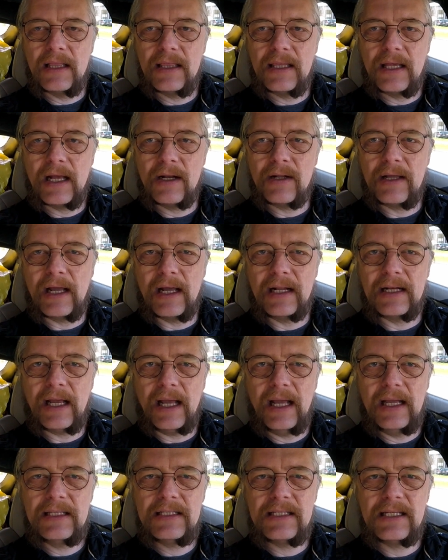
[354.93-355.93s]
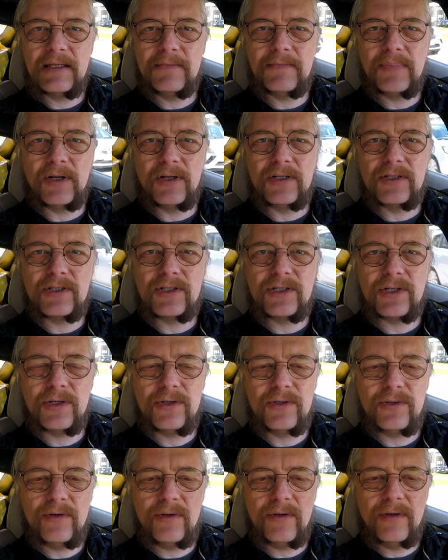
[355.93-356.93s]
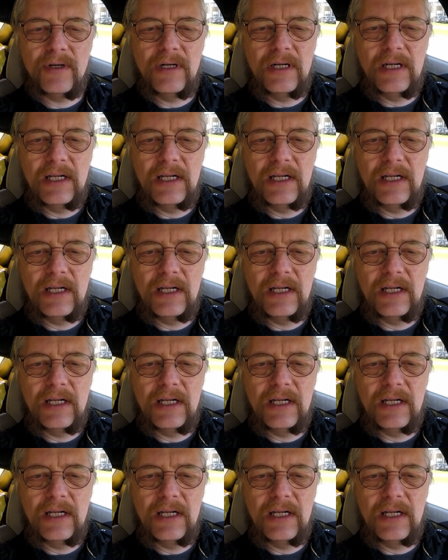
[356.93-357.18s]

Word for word: that had 18.2,